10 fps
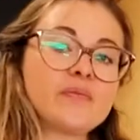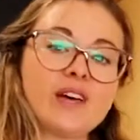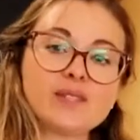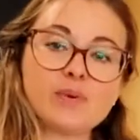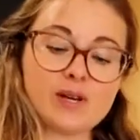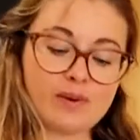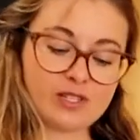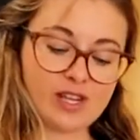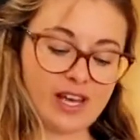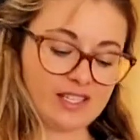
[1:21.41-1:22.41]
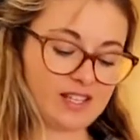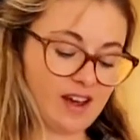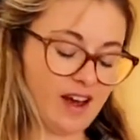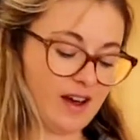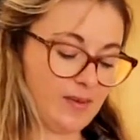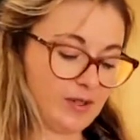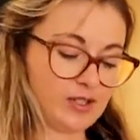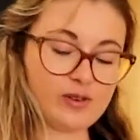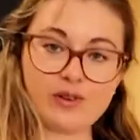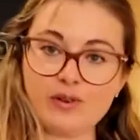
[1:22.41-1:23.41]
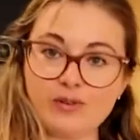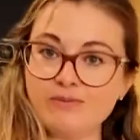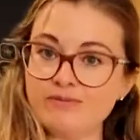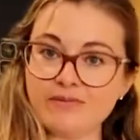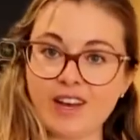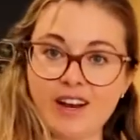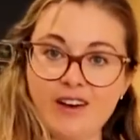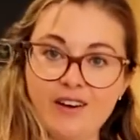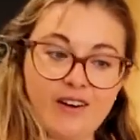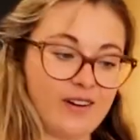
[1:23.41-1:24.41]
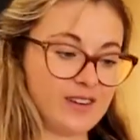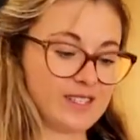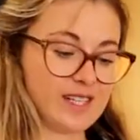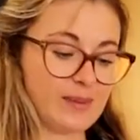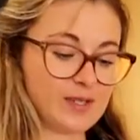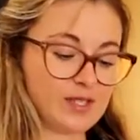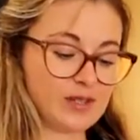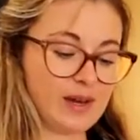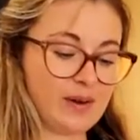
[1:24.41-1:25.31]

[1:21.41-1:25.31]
that's pretty much it. Um, I'll show you kind of all the steps to